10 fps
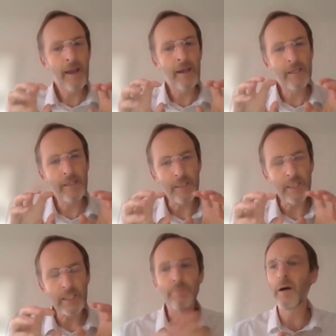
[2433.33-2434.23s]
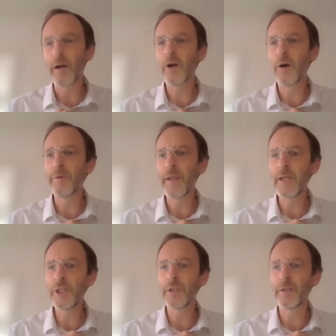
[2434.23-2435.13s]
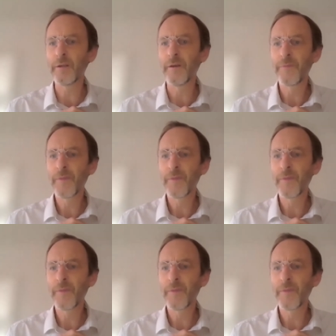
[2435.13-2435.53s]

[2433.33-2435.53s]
And it's this smart combination